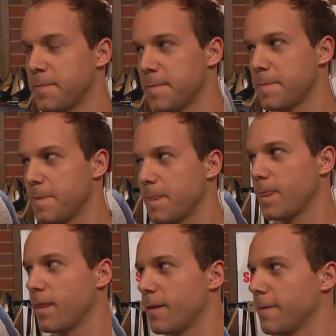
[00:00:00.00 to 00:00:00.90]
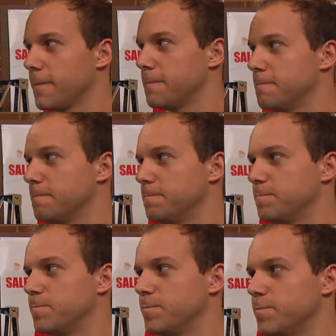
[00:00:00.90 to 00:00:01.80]

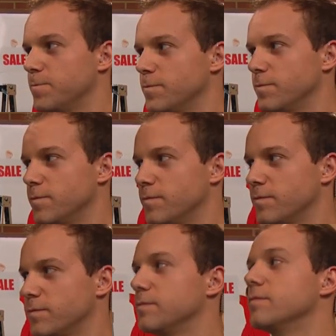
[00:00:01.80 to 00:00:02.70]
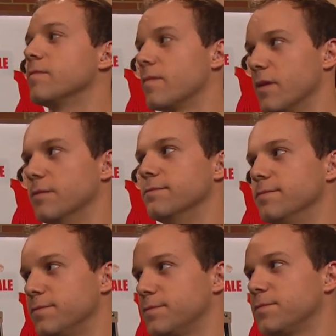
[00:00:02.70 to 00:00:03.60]

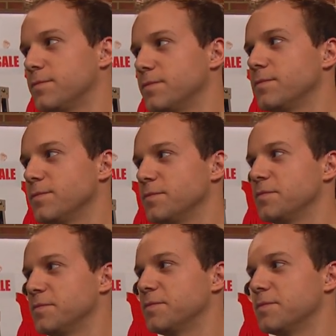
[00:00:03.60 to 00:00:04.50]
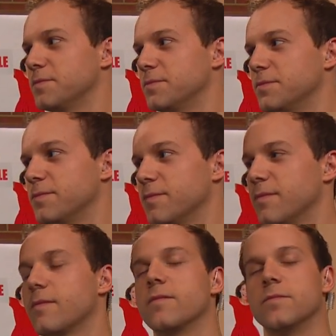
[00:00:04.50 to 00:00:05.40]

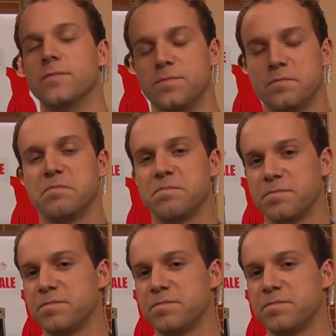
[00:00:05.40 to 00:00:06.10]
This person isn't speaking.